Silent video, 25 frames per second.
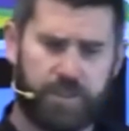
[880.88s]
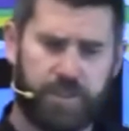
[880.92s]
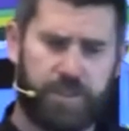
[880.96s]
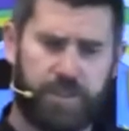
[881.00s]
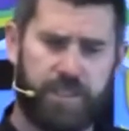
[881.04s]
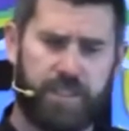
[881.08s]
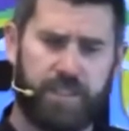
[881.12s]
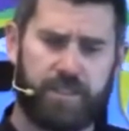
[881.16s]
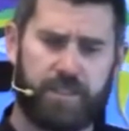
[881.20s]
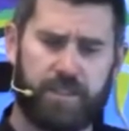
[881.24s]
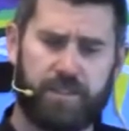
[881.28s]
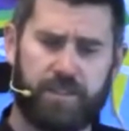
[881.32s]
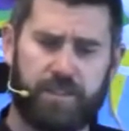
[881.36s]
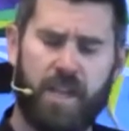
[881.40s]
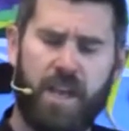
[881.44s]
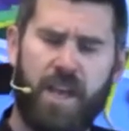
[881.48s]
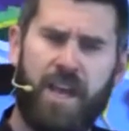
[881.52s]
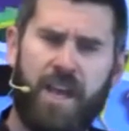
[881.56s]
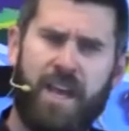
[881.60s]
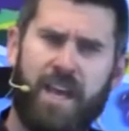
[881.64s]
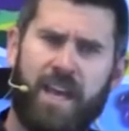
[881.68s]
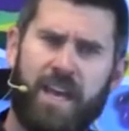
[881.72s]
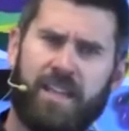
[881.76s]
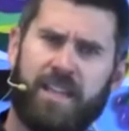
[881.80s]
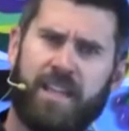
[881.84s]
to Jesus,
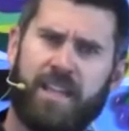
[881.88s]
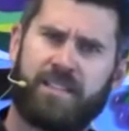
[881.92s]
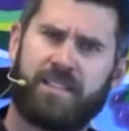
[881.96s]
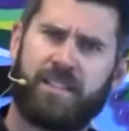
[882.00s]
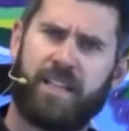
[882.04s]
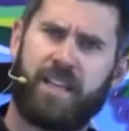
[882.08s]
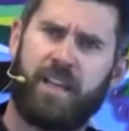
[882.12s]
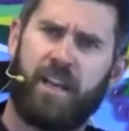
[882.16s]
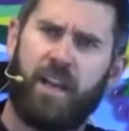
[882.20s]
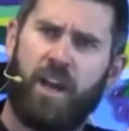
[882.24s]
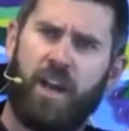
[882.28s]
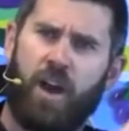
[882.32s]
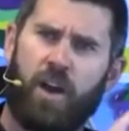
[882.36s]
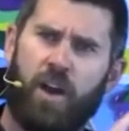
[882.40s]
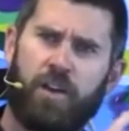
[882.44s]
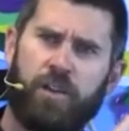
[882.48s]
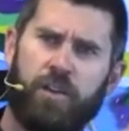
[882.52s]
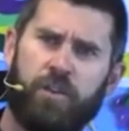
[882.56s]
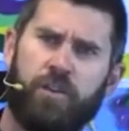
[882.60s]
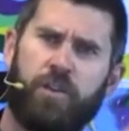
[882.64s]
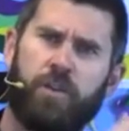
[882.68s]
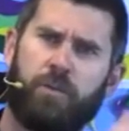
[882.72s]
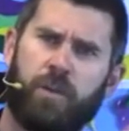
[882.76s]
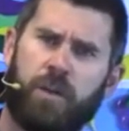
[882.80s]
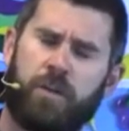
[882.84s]
and they say, Are
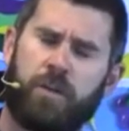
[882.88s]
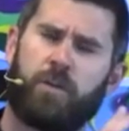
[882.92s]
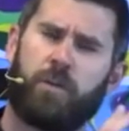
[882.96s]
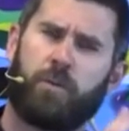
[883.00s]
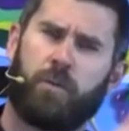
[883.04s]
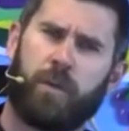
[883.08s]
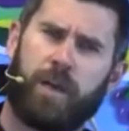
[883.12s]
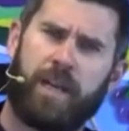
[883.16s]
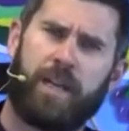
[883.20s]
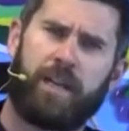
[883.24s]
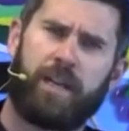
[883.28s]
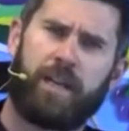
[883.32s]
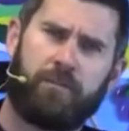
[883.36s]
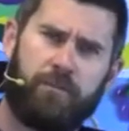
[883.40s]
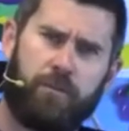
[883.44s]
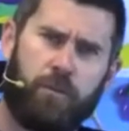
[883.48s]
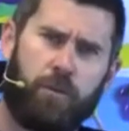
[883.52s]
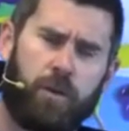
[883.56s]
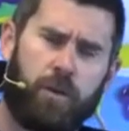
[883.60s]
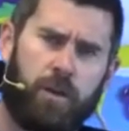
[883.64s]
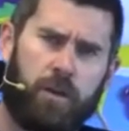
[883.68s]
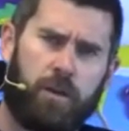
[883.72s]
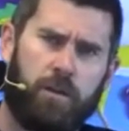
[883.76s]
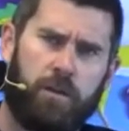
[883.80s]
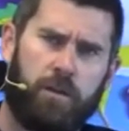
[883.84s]
you the one we're waiting
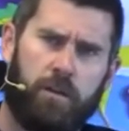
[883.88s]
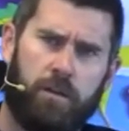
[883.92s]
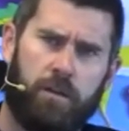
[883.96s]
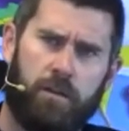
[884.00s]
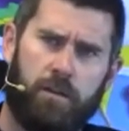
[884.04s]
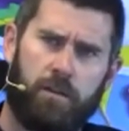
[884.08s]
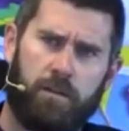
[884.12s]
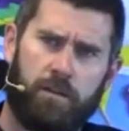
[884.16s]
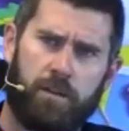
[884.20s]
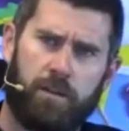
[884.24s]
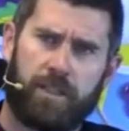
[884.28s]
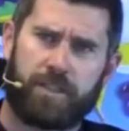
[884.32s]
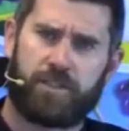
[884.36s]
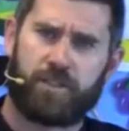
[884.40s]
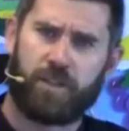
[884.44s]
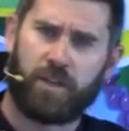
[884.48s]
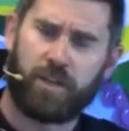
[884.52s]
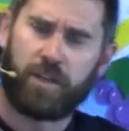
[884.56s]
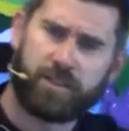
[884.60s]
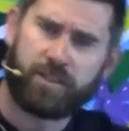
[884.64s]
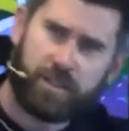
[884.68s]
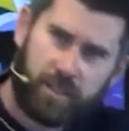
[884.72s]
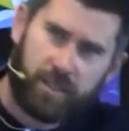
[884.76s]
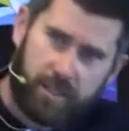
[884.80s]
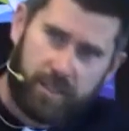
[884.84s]
for? Like,
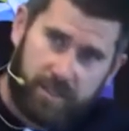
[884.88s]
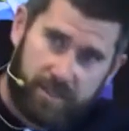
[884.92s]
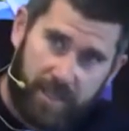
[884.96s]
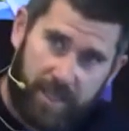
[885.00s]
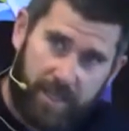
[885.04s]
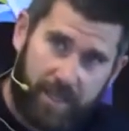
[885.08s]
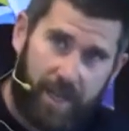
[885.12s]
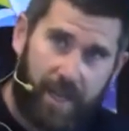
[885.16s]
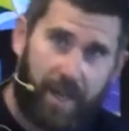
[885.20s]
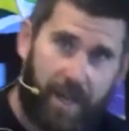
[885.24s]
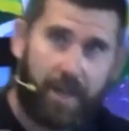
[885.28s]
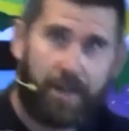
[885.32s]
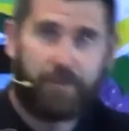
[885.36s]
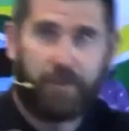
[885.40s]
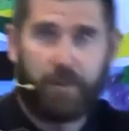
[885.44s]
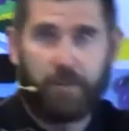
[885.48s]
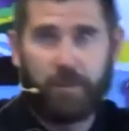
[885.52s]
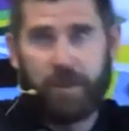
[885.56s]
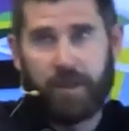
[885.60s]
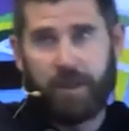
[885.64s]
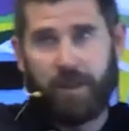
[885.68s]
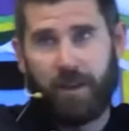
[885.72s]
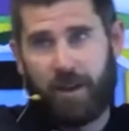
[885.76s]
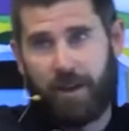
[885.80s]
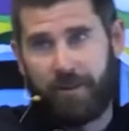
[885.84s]
John's going to send
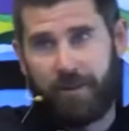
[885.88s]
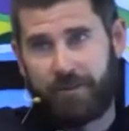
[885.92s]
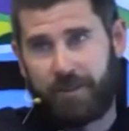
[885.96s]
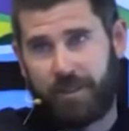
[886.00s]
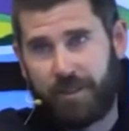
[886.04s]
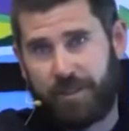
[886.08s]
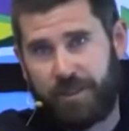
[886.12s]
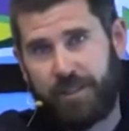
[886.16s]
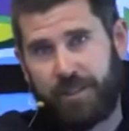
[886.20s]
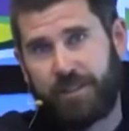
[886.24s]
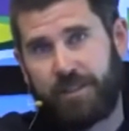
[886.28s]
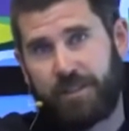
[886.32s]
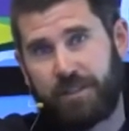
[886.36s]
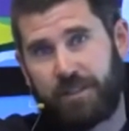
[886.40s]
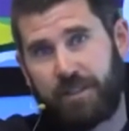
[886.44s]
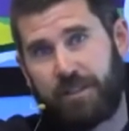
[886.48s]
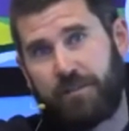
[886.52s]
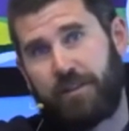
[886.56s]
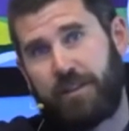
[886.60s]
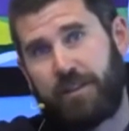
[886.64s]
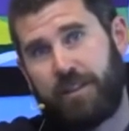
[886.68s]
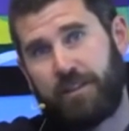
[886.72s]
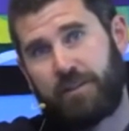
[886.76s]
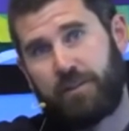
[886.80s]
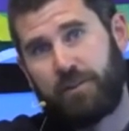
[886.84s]
everybody off to Jesus
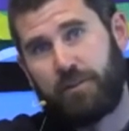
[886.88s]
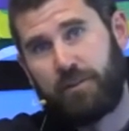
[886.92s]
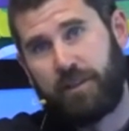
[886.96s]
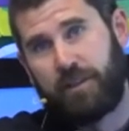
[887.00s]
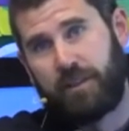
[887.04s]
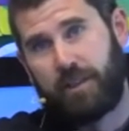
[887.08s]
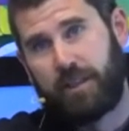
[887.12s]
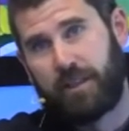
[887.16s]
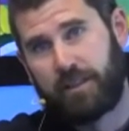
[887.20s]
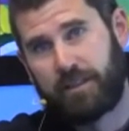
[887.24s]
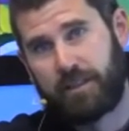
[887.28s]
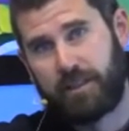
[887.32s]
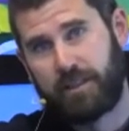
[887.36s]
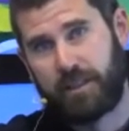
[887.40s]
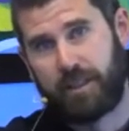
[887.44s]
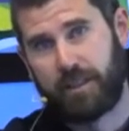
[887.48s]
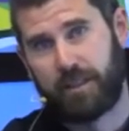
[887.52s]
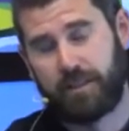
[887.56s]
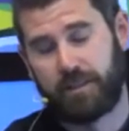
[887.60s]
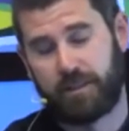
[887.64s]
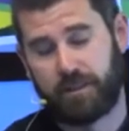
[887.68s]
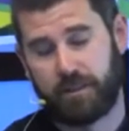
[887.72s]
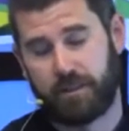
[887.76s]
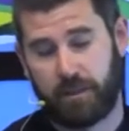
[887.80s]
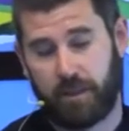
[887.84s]
if he's who he thinks he
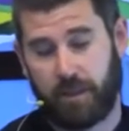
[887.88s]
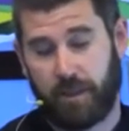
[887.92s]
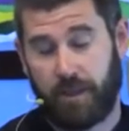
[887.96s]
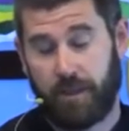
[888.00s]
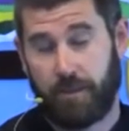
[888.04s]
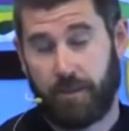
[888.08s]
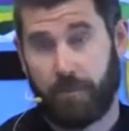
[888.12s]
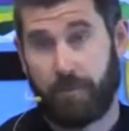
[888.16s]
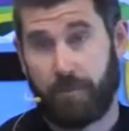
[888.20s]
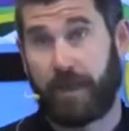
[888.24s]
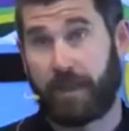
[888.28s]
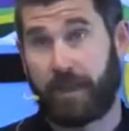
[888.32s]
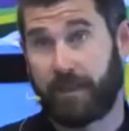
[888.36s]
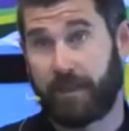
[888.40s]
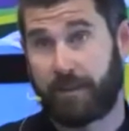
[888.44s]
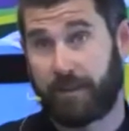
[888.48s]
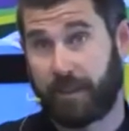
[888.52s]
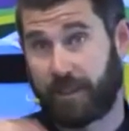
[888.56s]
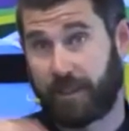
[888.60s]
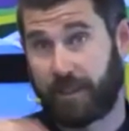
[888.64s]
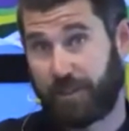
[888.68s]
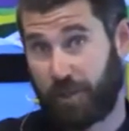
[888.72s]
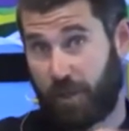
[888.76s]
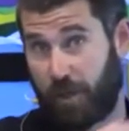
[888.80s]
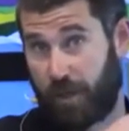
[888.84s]
is. Many
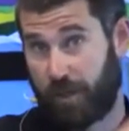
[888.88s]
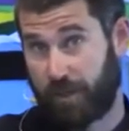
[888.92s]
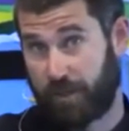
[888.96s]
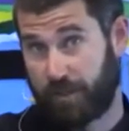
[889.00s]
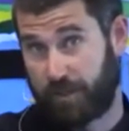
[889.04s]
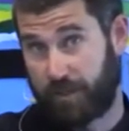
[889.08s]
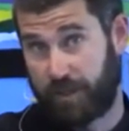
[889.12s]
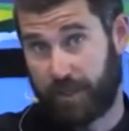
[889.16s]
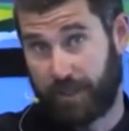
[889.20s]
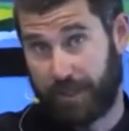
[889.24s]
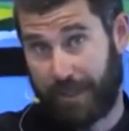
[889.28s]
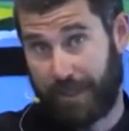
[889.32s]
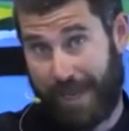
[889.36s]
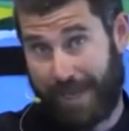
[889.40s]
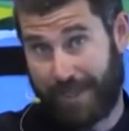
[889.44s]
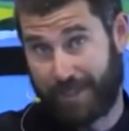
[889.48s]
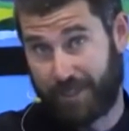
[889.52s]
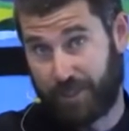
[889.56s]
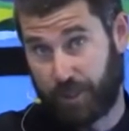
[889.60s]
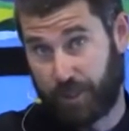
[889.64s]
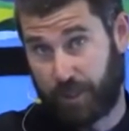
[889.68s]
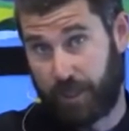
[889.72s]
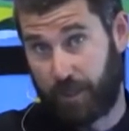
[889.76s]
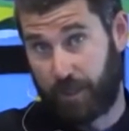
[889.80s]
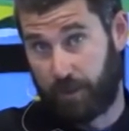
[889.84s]
think John is the
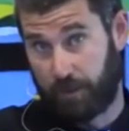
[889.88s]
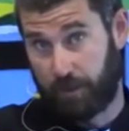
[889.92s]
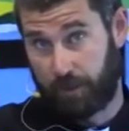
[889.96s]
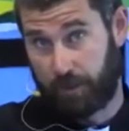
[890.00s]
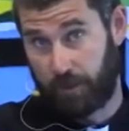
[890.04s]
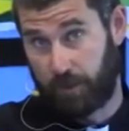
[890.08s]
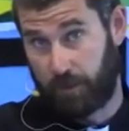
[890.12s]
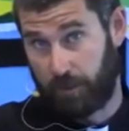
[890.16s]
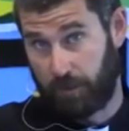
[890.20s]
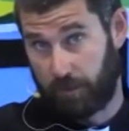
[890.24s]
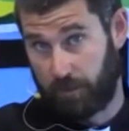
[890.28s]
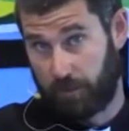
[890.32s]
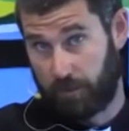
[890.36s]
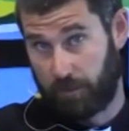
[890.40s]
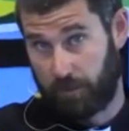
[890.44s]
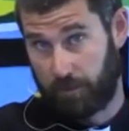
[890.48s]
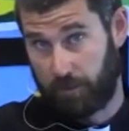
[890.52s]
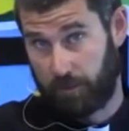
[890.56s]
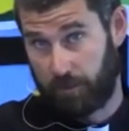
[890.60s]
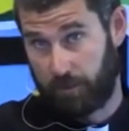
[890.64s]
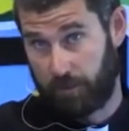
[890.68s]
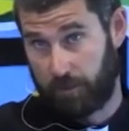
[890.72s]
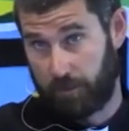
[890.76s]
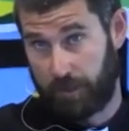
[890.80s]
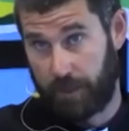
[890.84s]
Elijah character
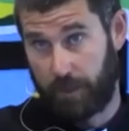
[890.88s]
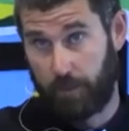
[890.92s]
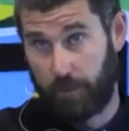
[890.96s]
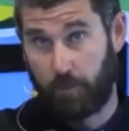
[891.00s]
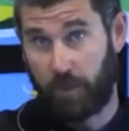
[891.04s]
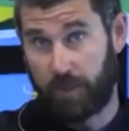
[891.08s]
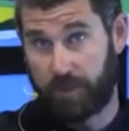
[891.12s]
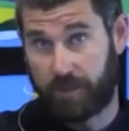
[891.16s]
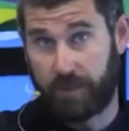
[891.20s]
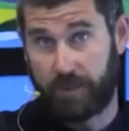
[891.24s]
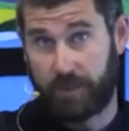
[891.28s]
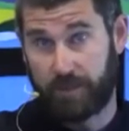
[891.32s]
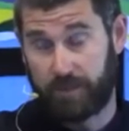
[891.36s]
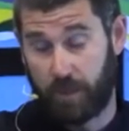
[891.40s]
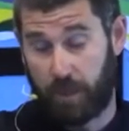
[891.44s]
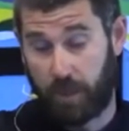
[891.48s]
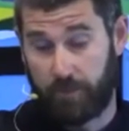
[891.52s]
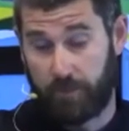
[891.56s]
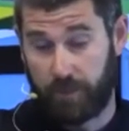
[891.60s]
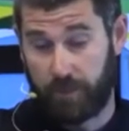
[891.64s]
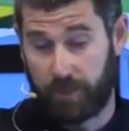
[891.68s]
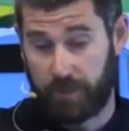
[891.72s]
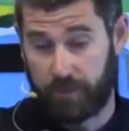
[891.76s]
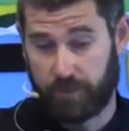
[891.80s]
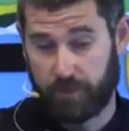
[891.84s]
that wasn't as
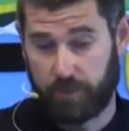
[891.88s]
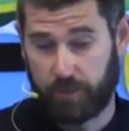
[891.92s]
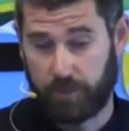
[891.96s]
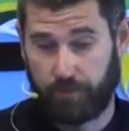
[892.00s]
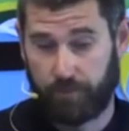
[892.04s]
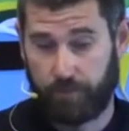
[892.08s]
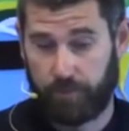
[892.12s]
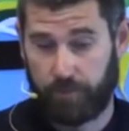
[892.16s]
obvious.